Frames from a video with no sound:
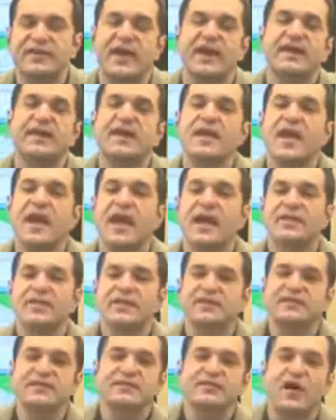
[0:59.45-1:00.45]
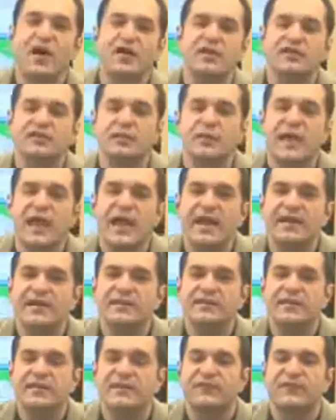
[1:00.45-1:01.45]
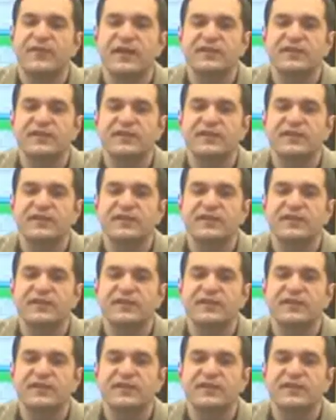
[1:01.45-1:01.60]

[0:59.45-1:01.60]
side, and this is all as we head into the